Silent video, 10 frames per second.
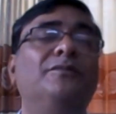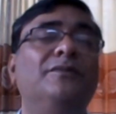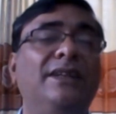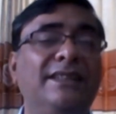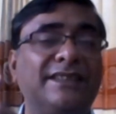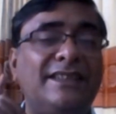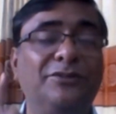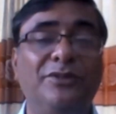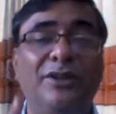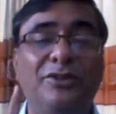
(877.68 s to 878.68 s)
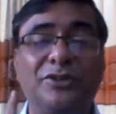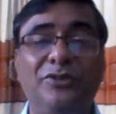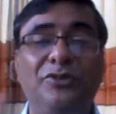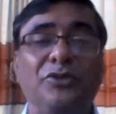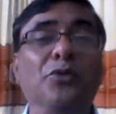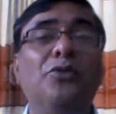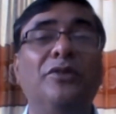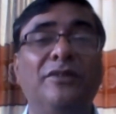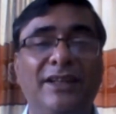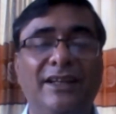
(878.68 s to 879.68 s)
listening to the
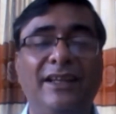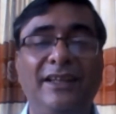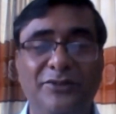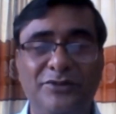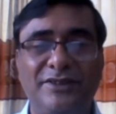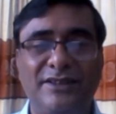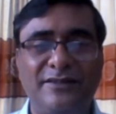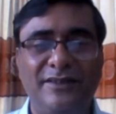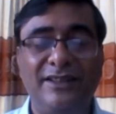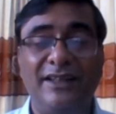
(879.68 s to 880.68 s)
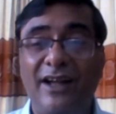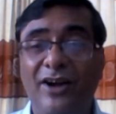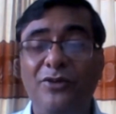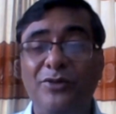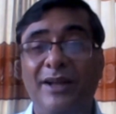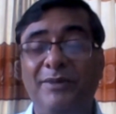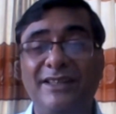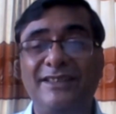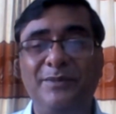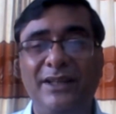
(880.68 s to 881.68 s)
tone that I use. That how am I
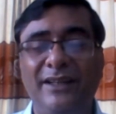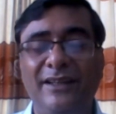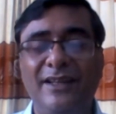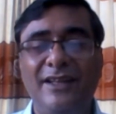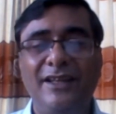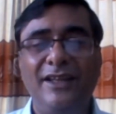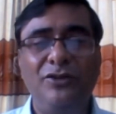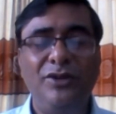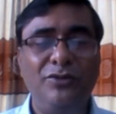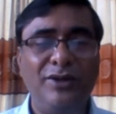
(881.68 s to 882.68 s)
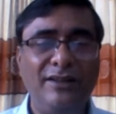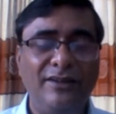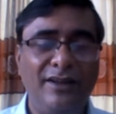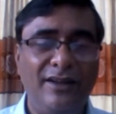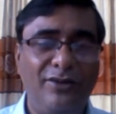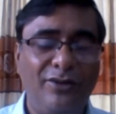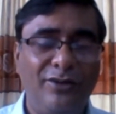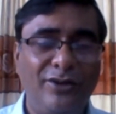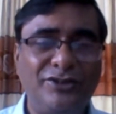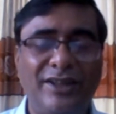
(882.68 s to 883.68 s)
speaking? You can
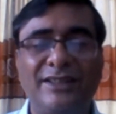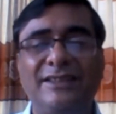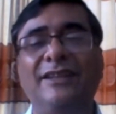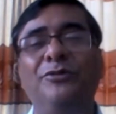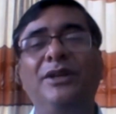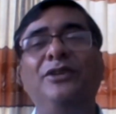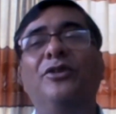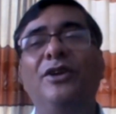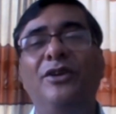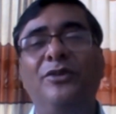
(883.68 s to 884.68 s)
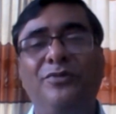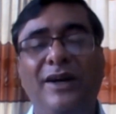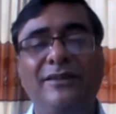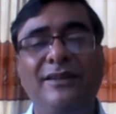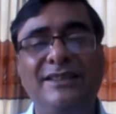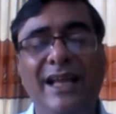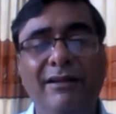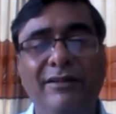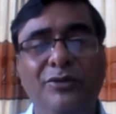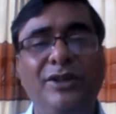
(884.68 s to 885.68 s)
also understand when your father is
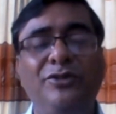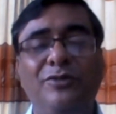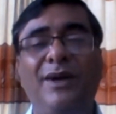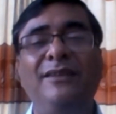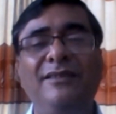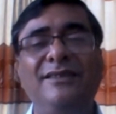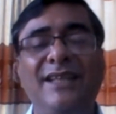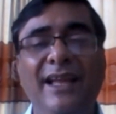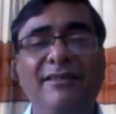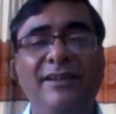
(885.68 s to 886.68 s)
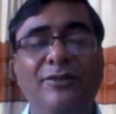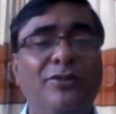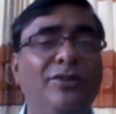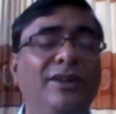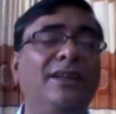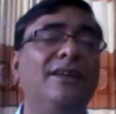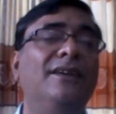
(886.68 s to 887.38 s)
angry, when your mother is angry, not only